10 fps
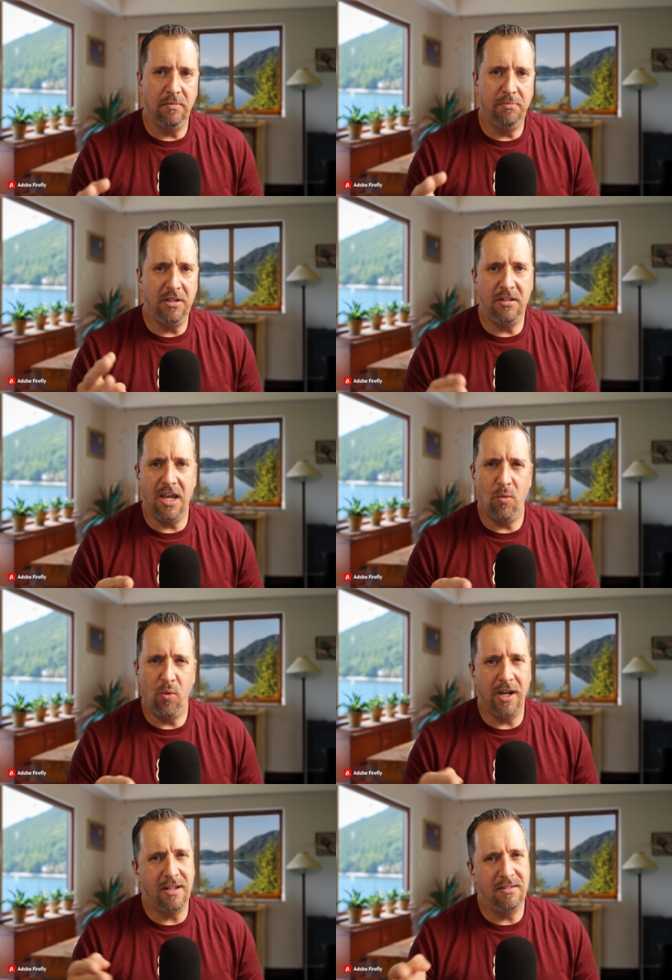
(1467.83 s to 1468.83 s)
But yet,
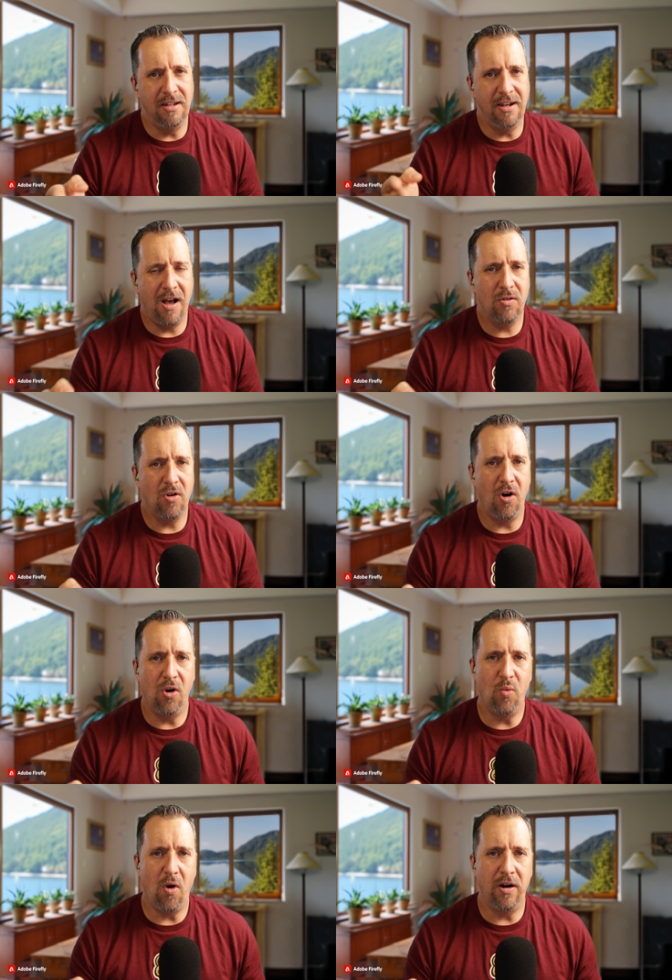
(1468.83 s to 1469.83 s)
when I did an
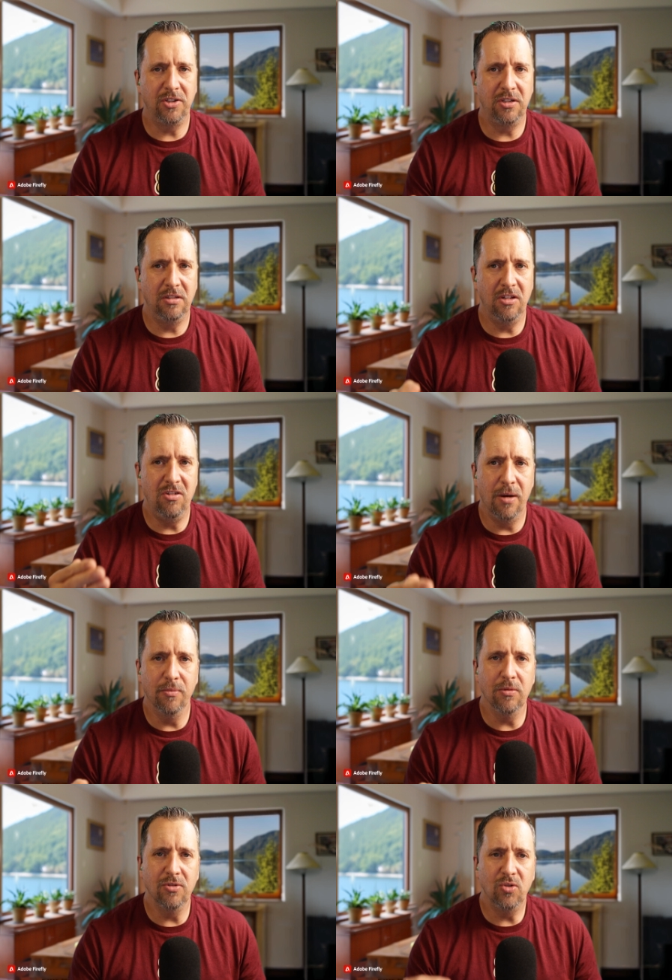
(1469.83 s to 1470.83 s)
alcohol wash, the
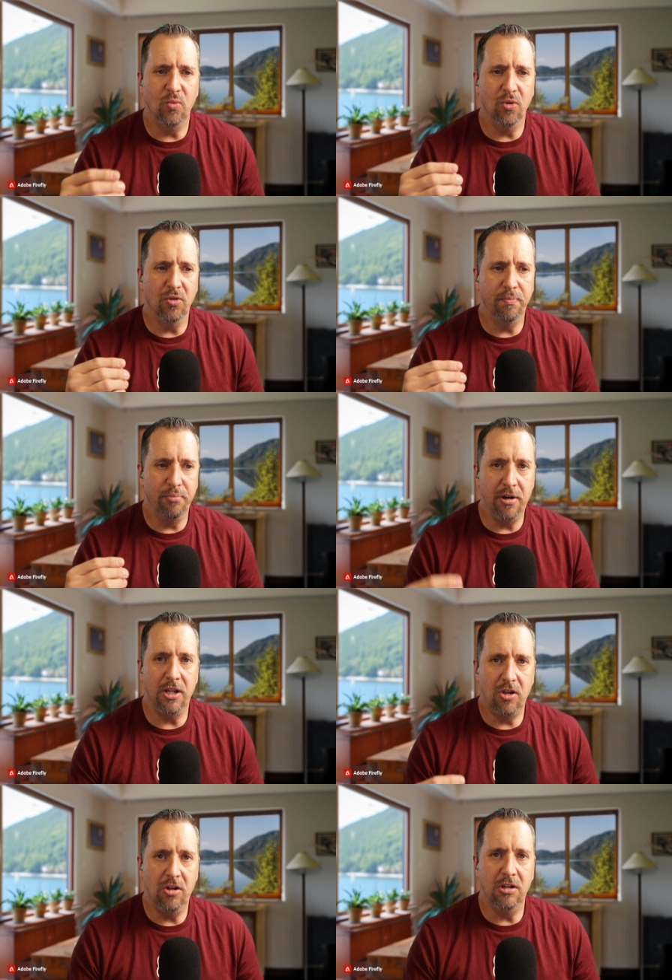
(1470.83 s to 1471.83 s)
numbers were
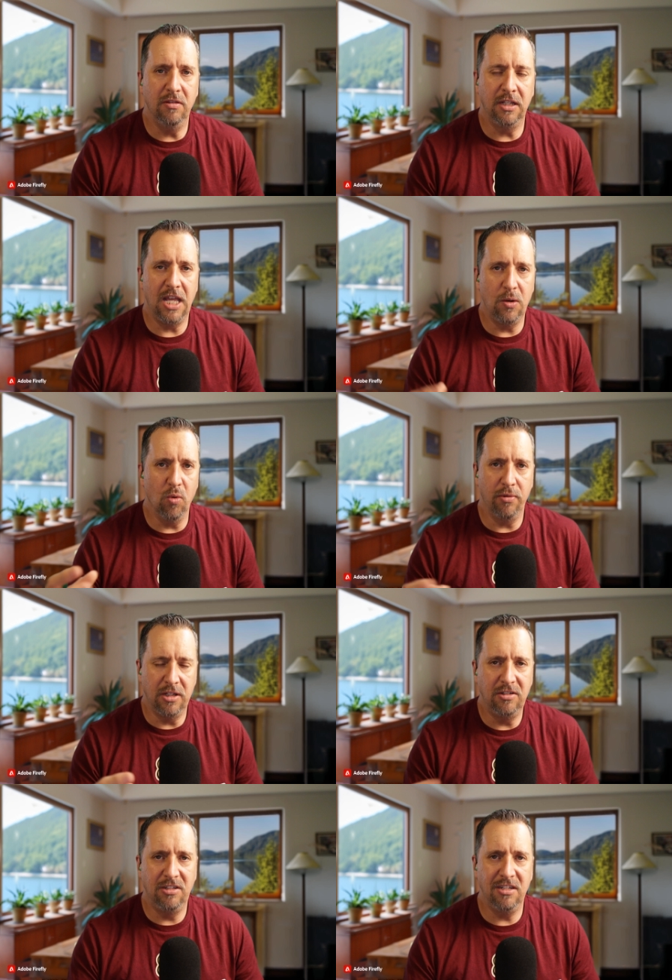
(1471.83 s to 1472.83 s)
pretty good. Like they were
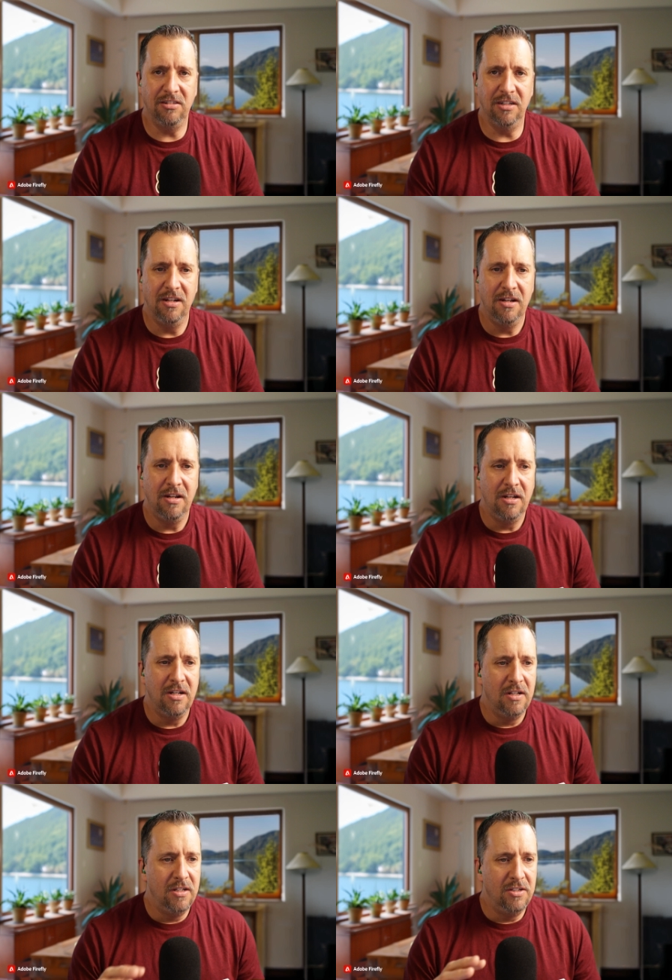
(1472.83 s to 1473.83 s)
consistent.
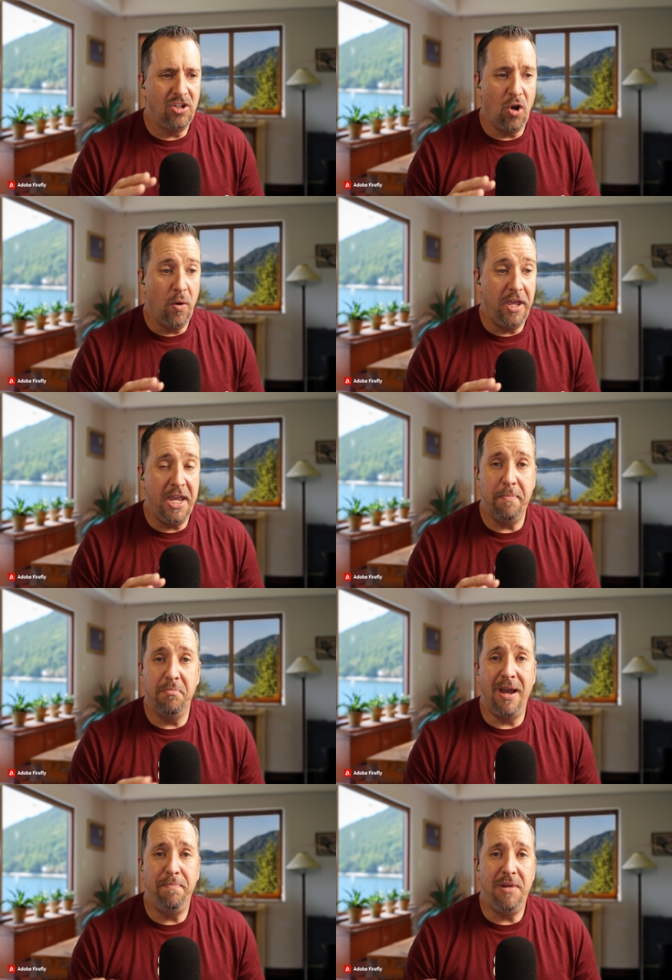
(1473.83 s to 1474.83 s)
So it
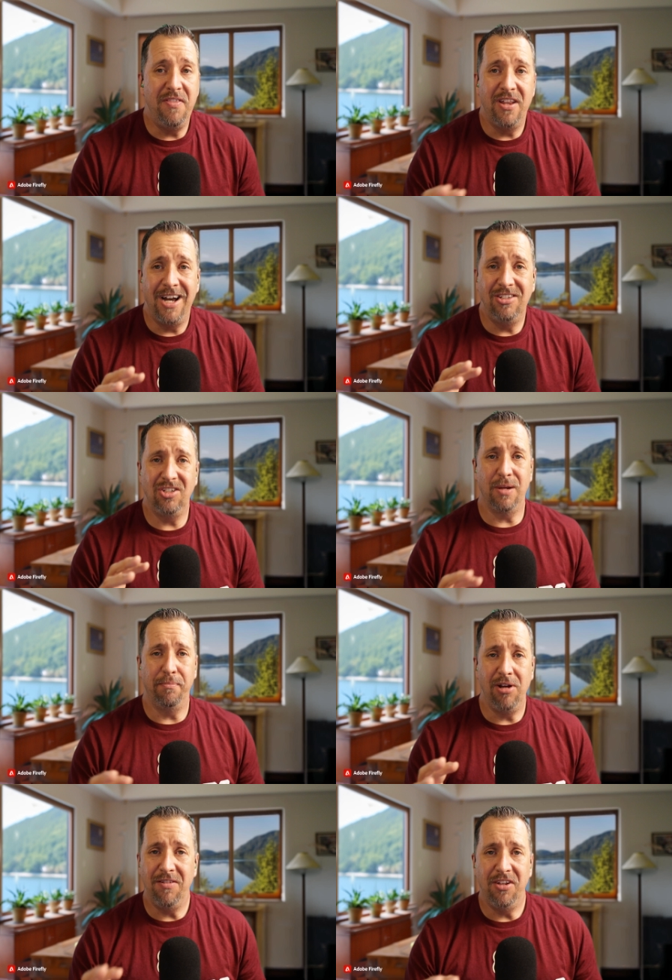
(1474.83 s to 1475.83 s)
might be that I just
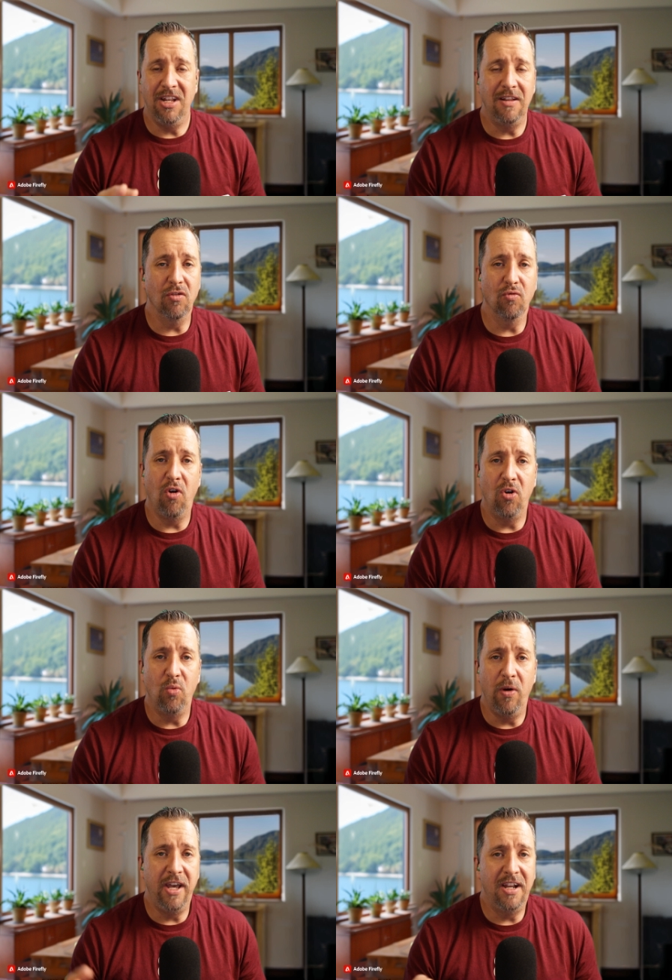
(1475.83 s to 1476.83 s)
completely did it the
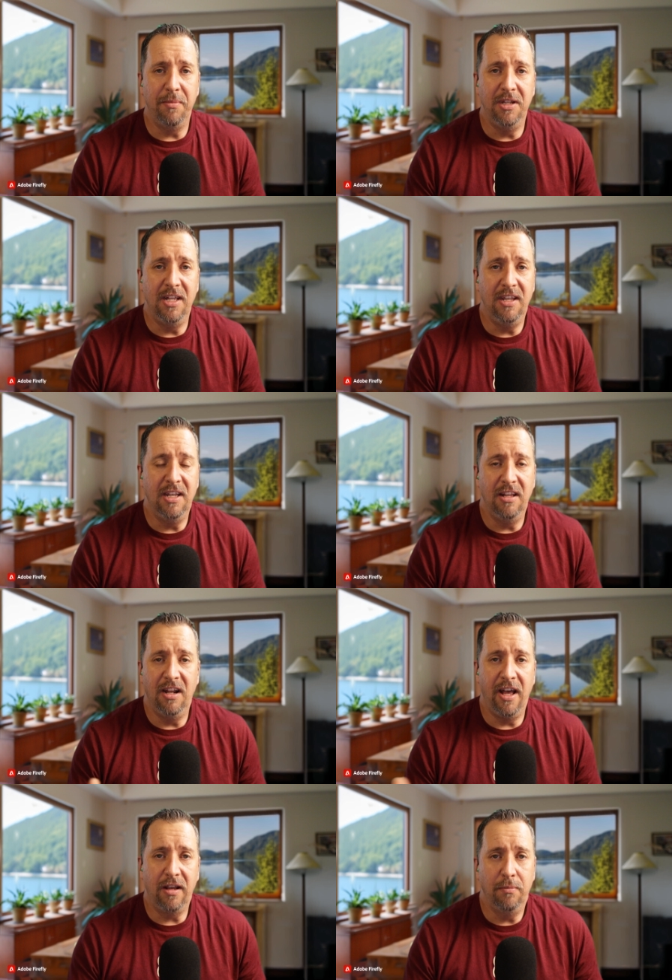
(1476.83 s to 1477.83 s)
wrong way and I'm an idiot
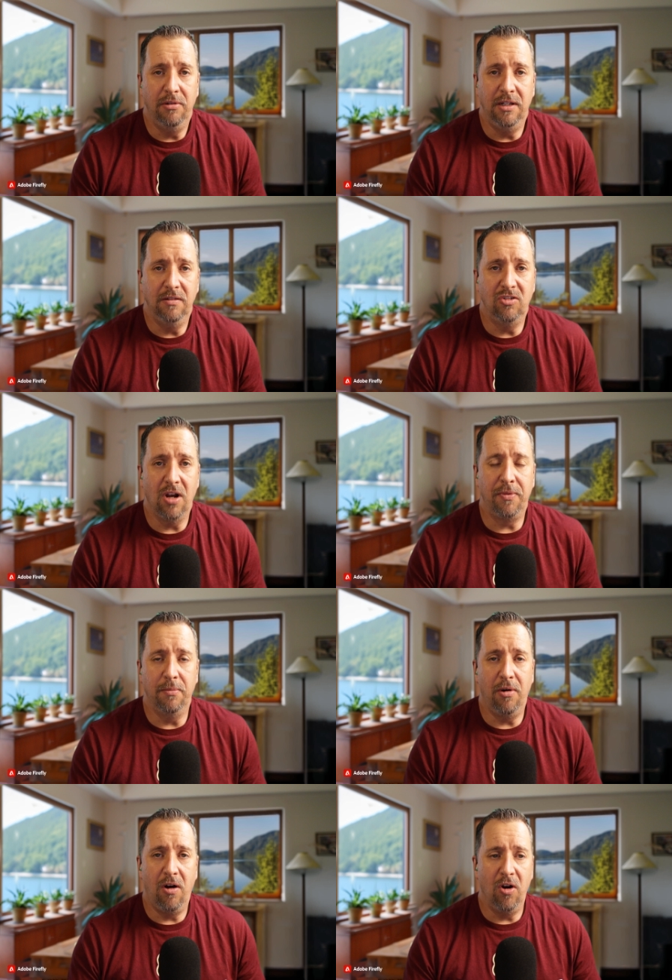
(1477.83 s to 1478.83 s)
and I completely dropped
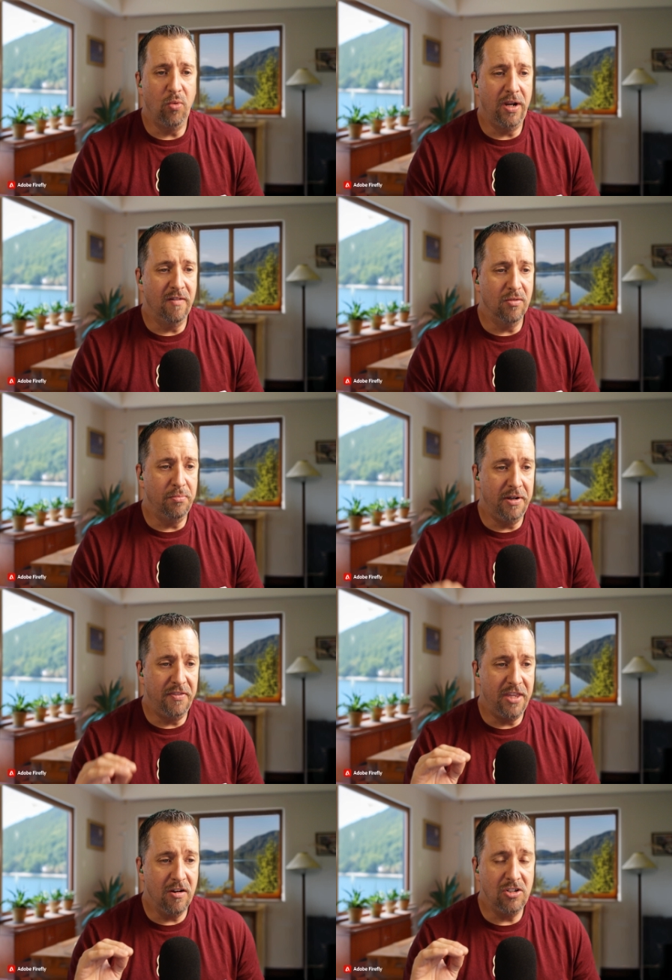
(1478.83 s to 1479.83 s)
the ball or whatever,
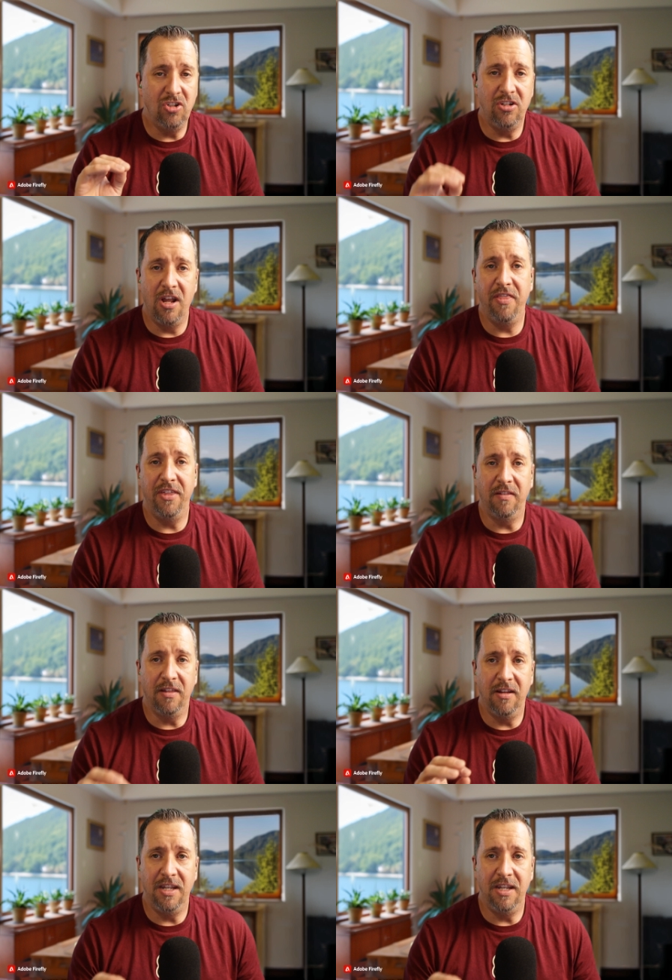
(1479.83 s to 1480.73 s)
but there is nothing that